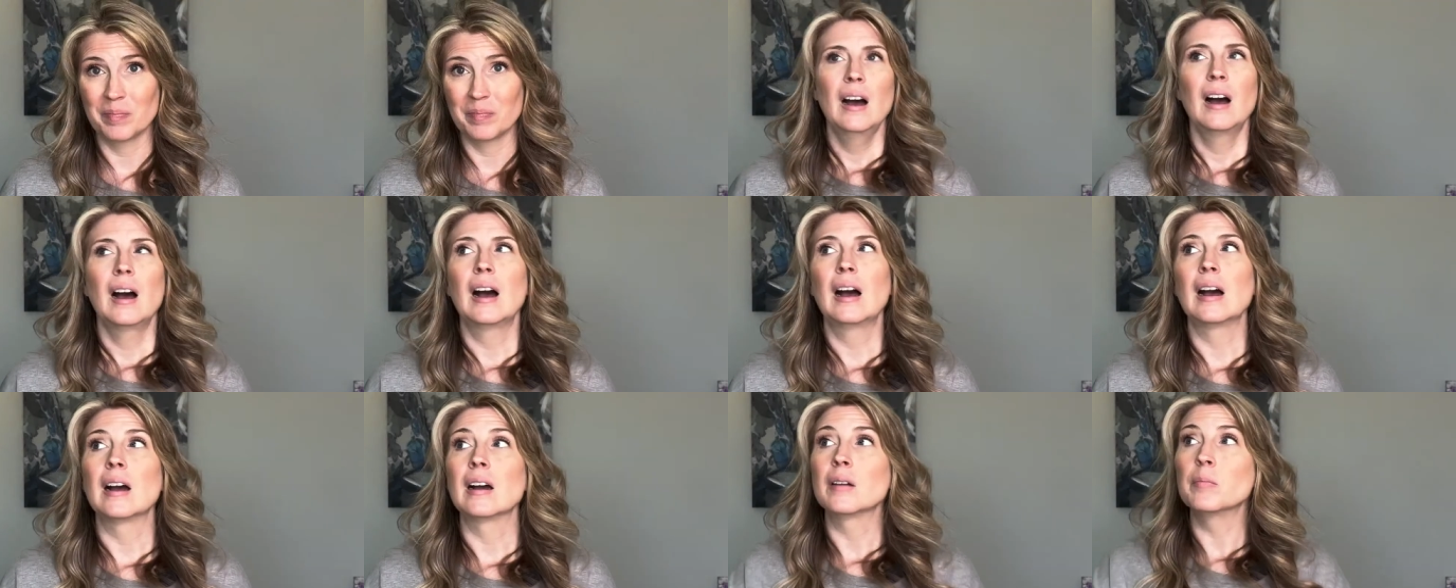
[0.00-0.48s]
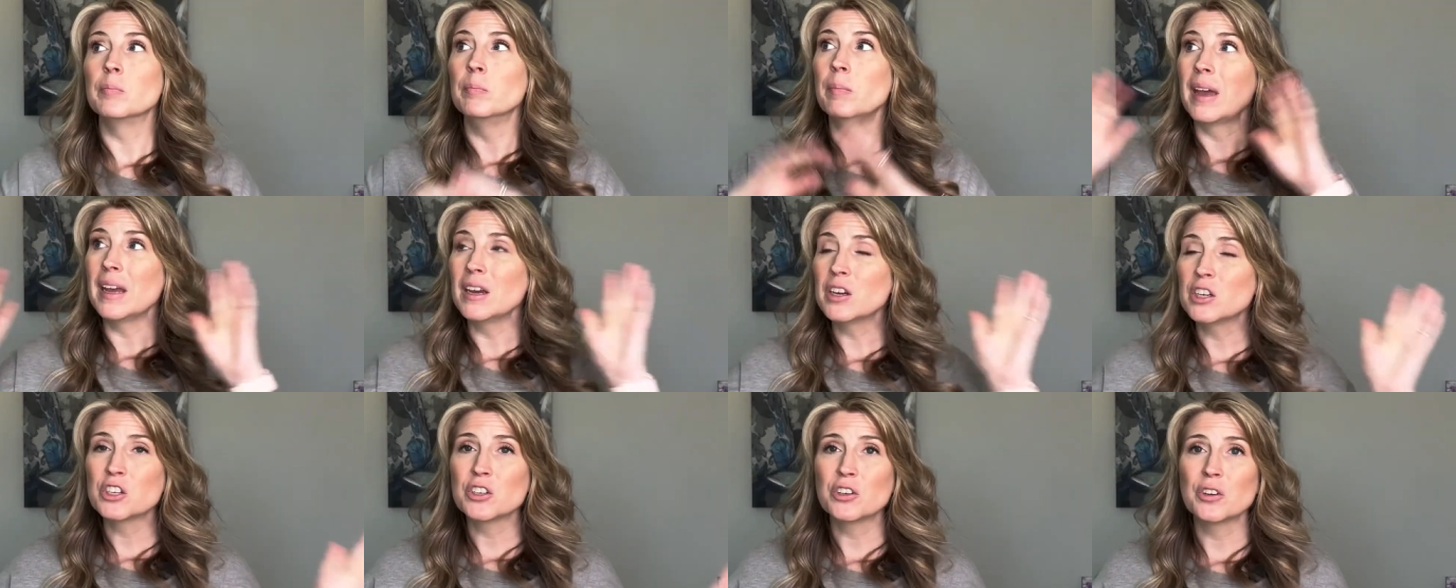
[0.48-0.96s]
Uh,
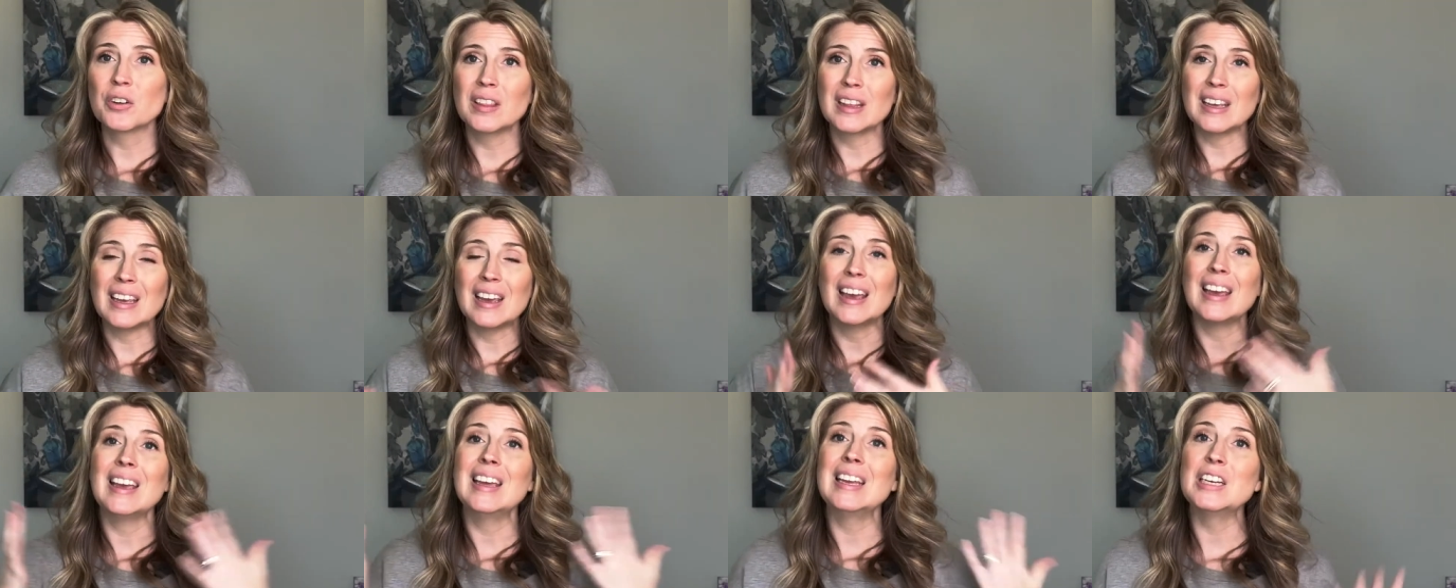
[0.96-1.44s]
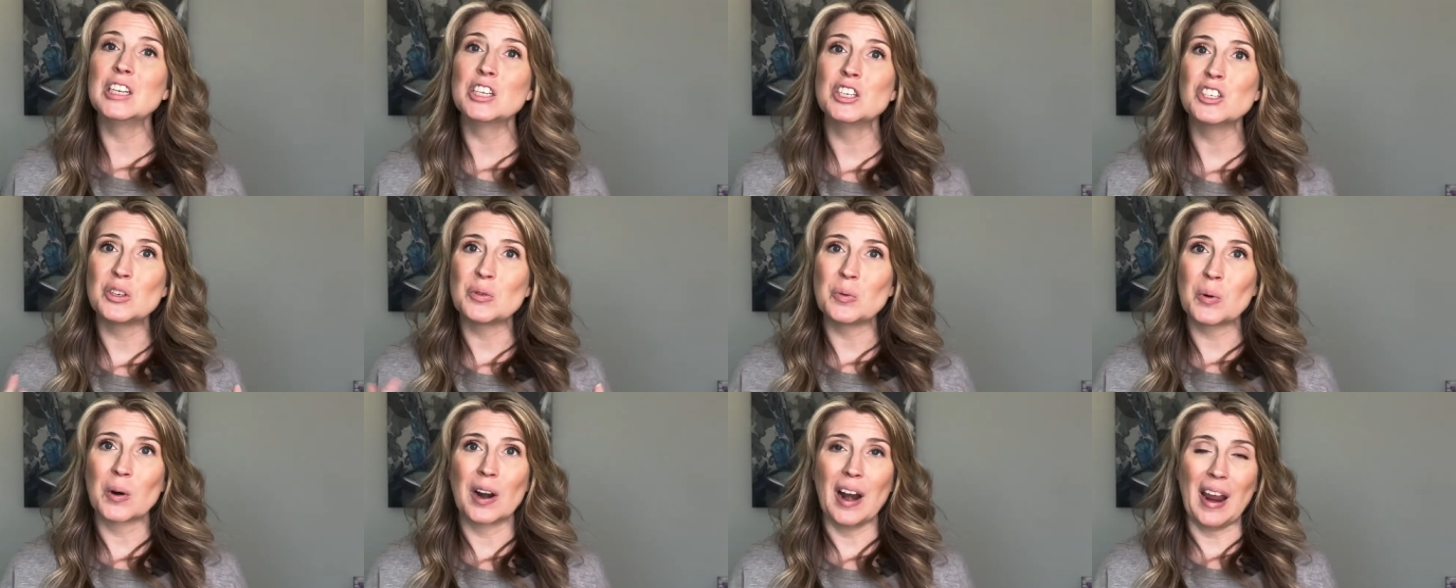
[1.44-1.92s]
make sure the
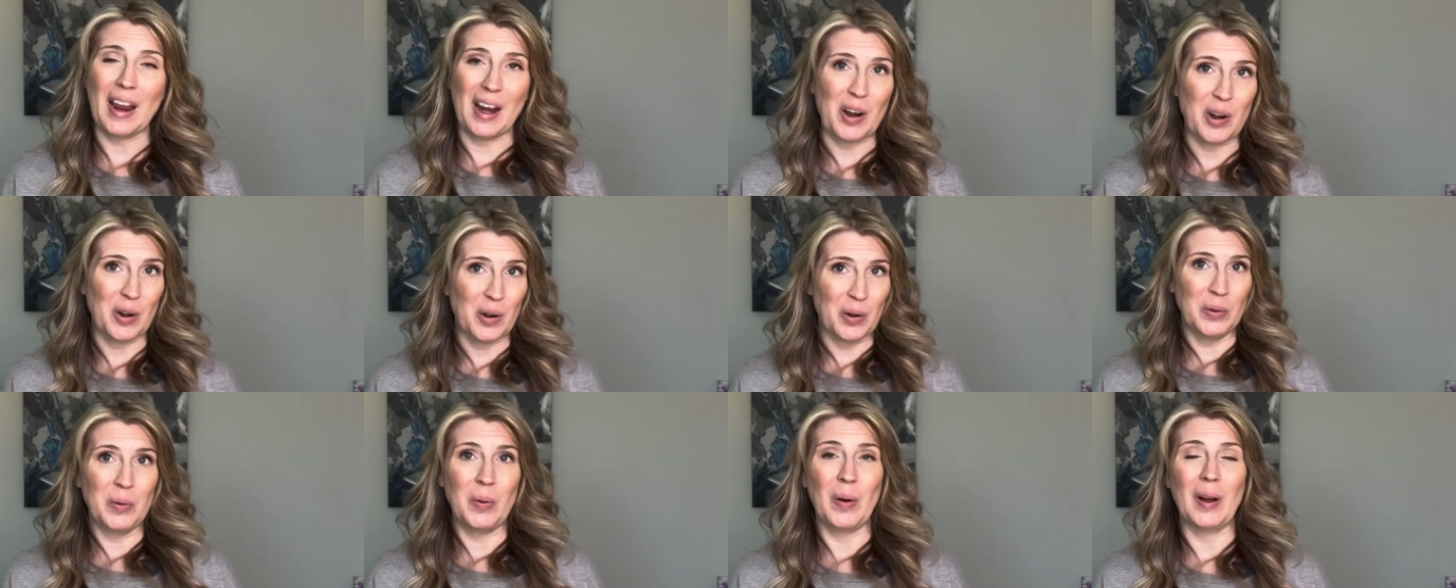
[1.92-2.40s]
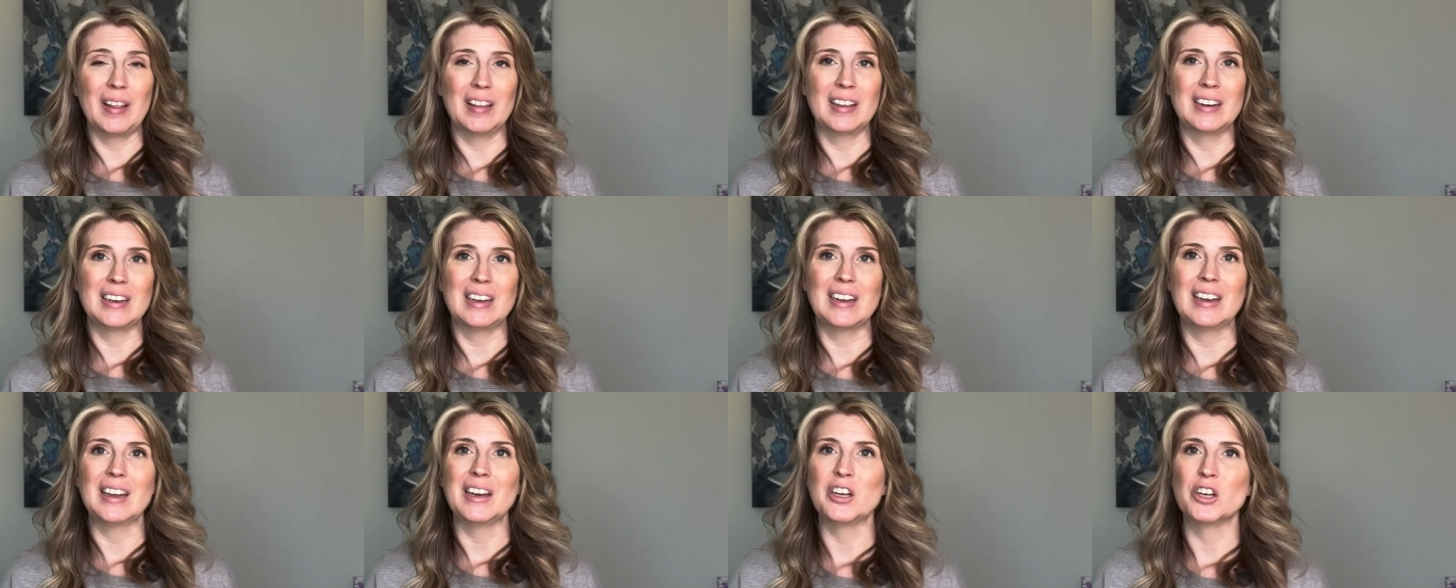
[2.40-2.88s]
indoor air
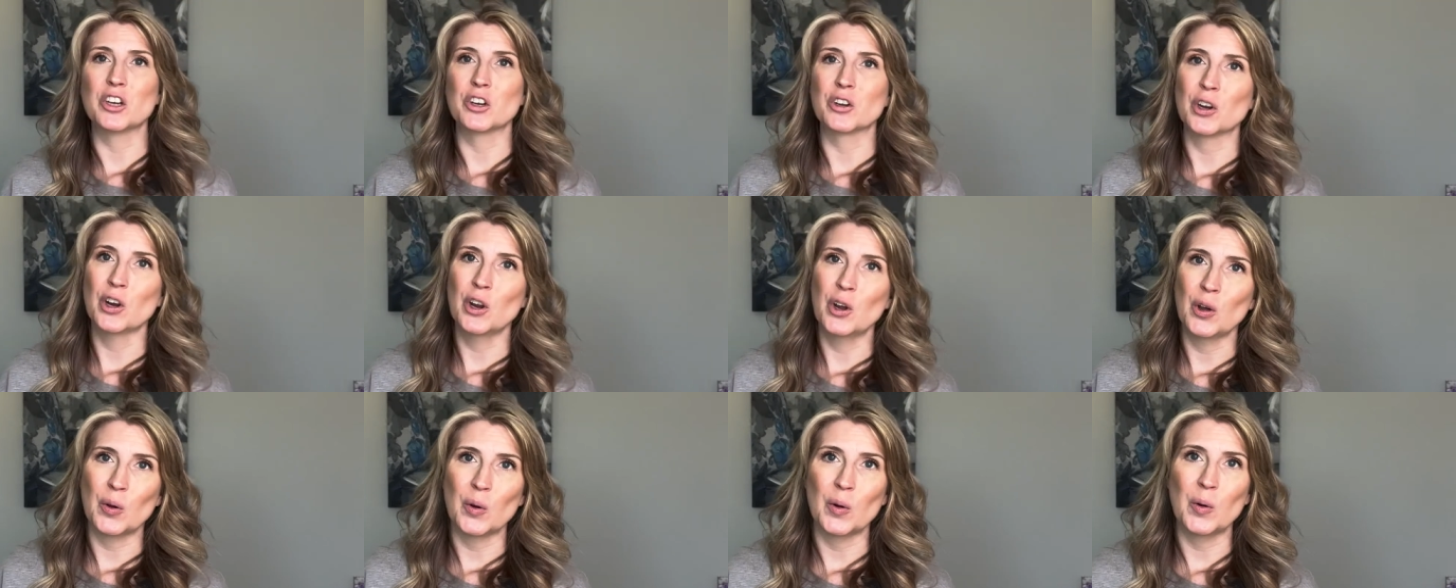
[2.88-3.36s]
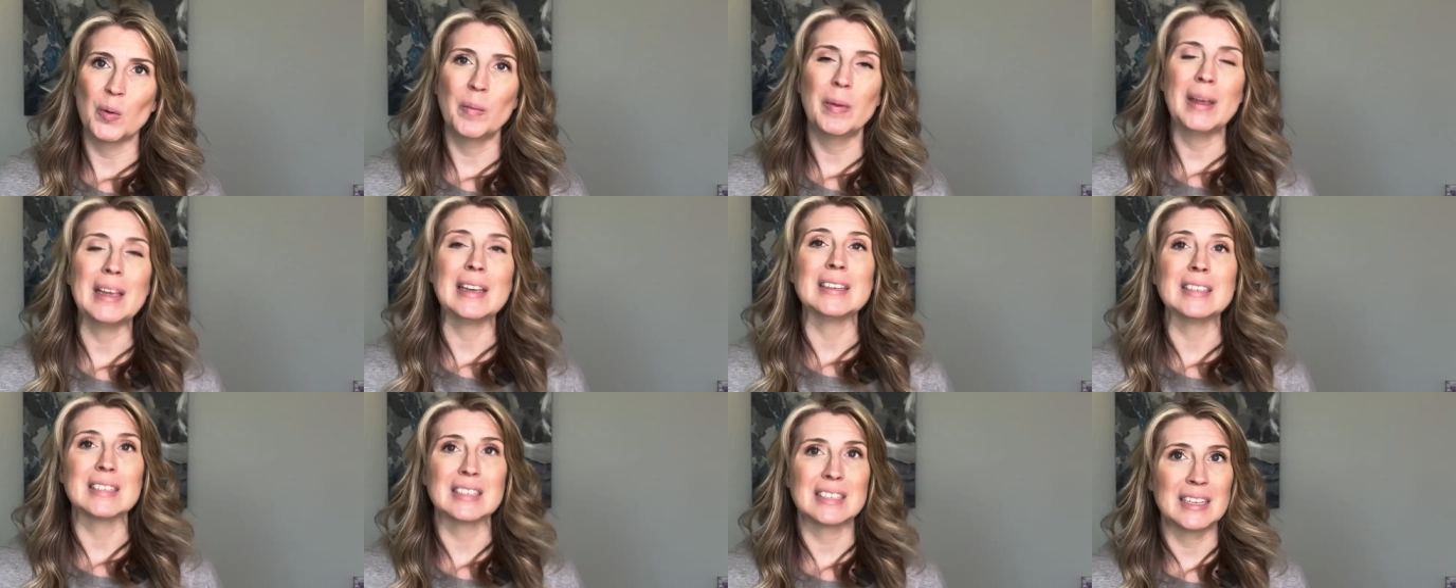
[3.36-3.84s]
quality in your home
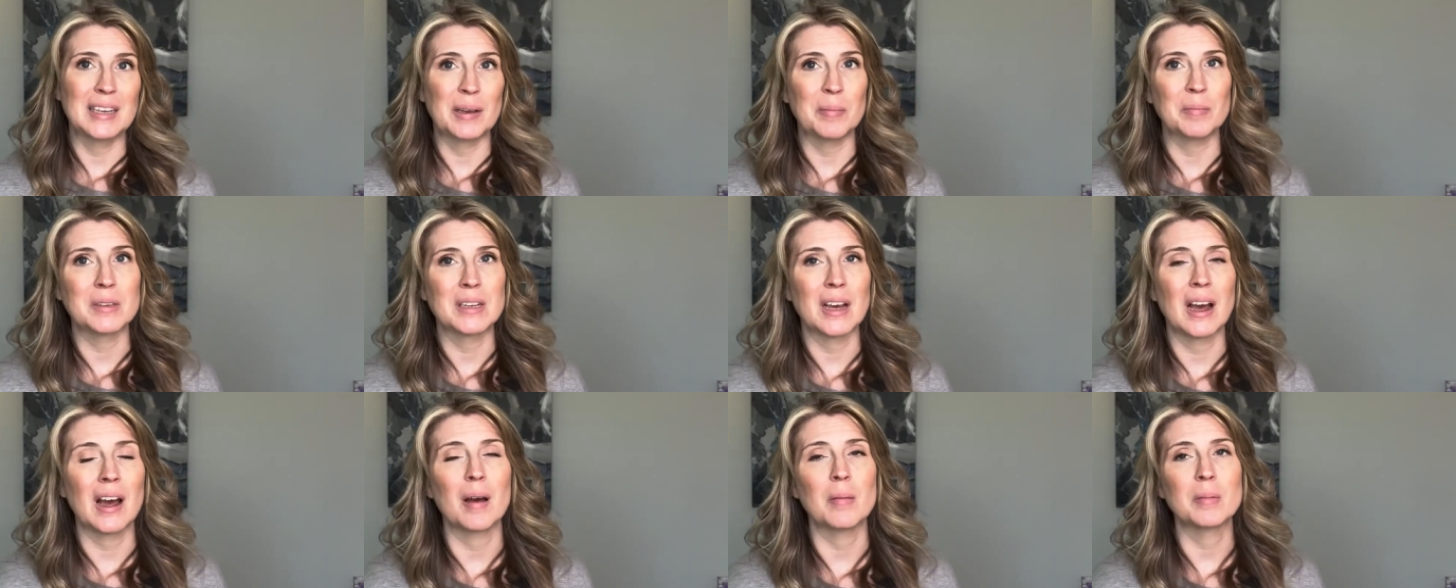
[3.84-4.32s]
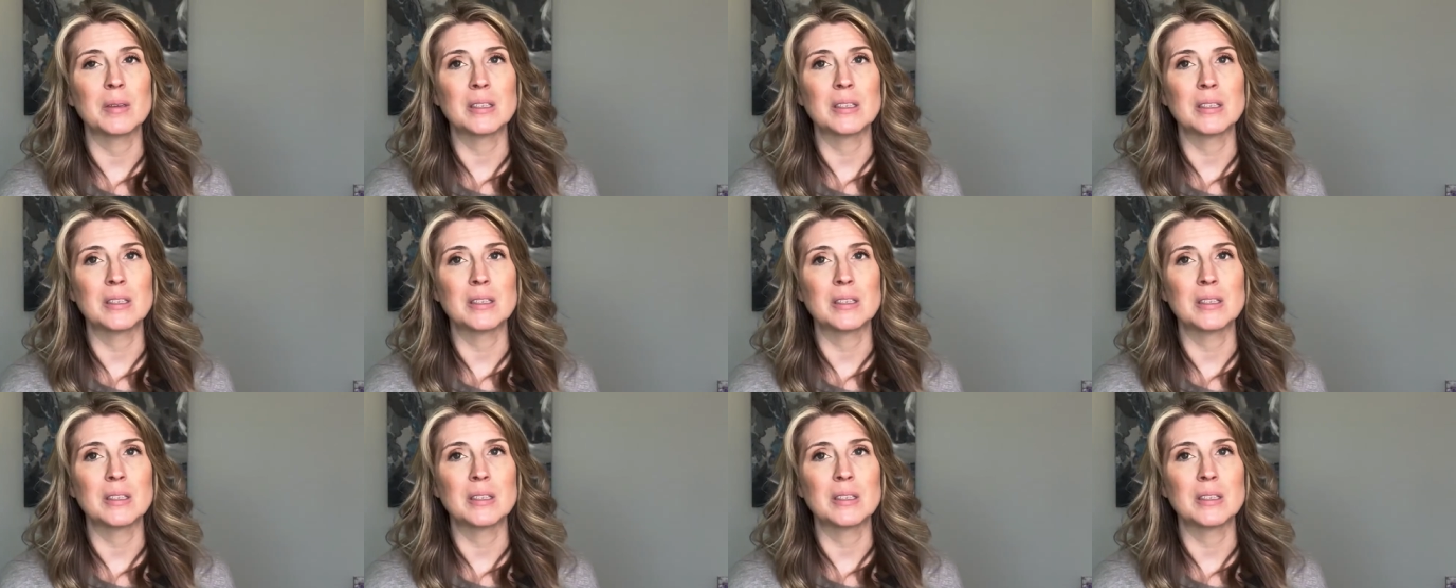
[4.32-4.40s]
is tip top.